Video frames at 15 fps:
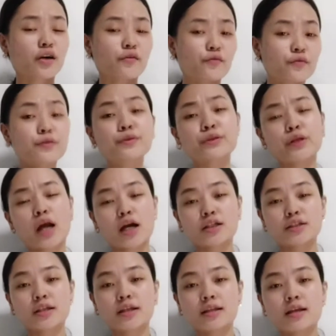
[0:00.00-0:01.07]
have been
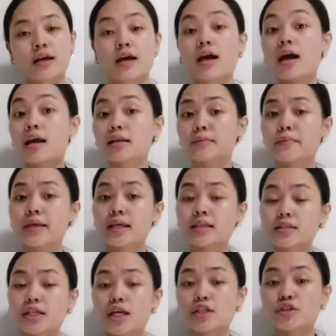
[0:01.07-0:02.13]
strengthened by the
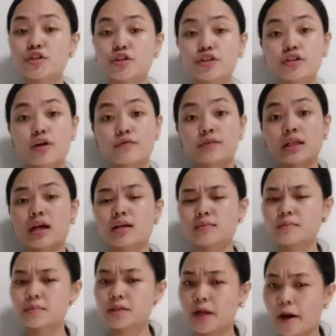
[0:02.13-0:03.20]
injection of
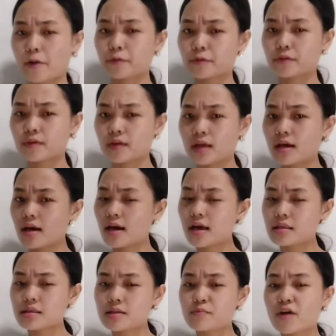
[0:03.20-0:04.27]
cement grout
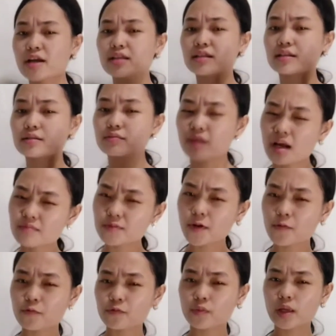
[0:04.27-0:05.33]
and various types
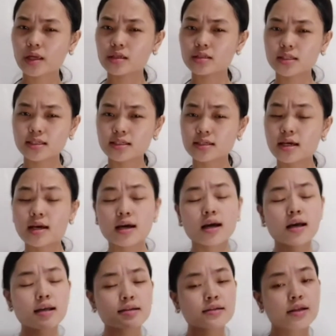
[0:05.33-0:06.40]
of bracing
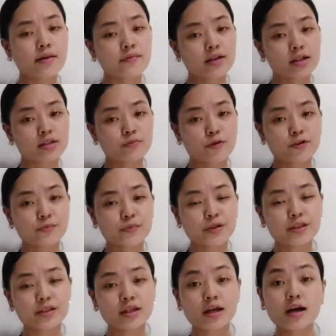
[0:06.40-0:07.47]
and
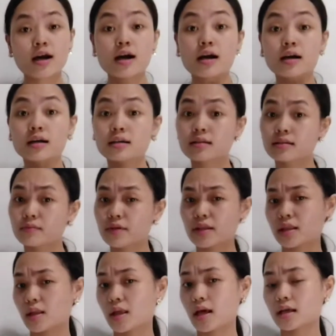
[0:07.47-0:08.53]
reinforcement, but
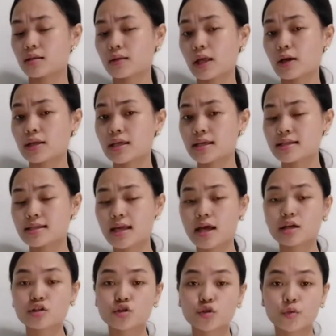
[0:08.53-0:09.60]
in the late 20th
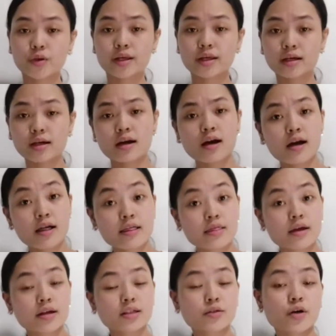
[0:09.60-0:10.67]
century,
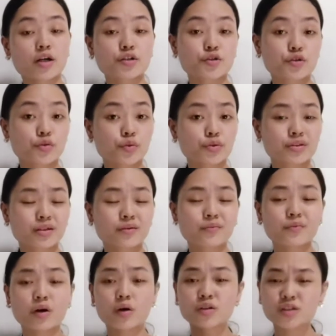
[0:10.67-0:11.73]
the structures
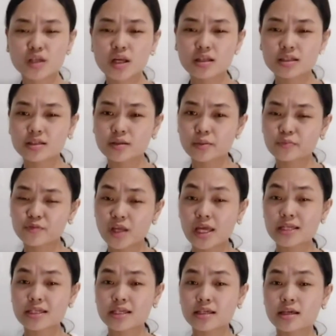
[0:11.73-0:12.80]
was still
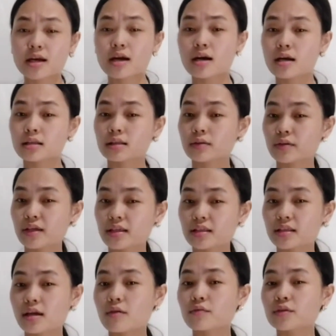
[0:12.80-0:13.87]
subsiding at the
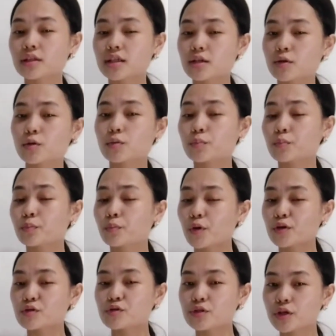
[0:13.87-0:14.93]
rate of
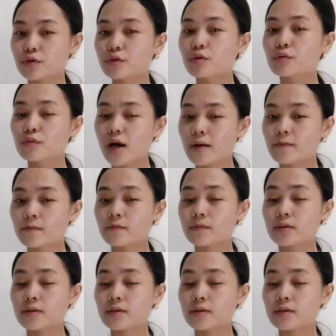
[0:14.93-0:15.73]
0.05